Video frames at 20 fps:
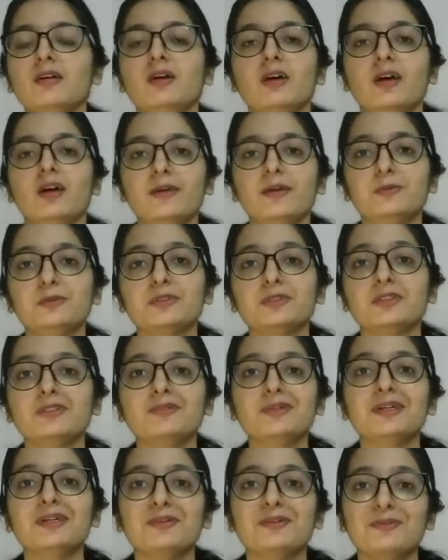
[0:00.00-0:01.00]
I
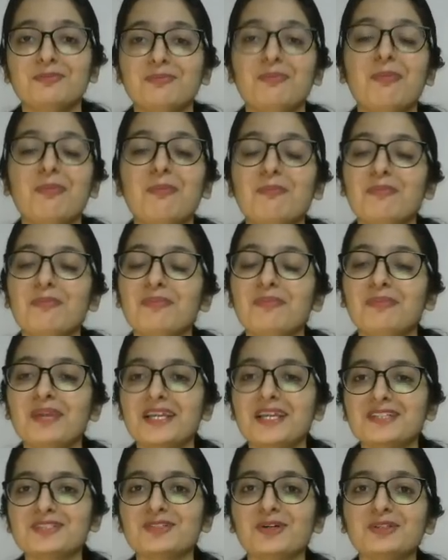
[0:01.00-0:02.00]
would
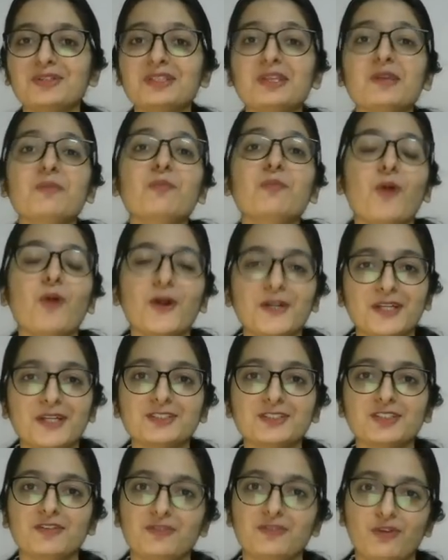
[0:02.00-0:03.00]
based on the
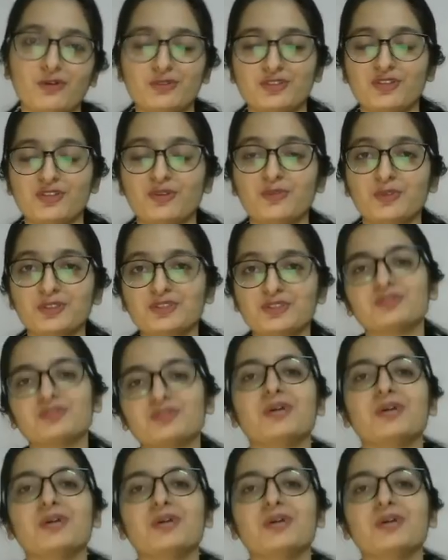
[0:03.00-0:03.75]
importance of nostro vostro.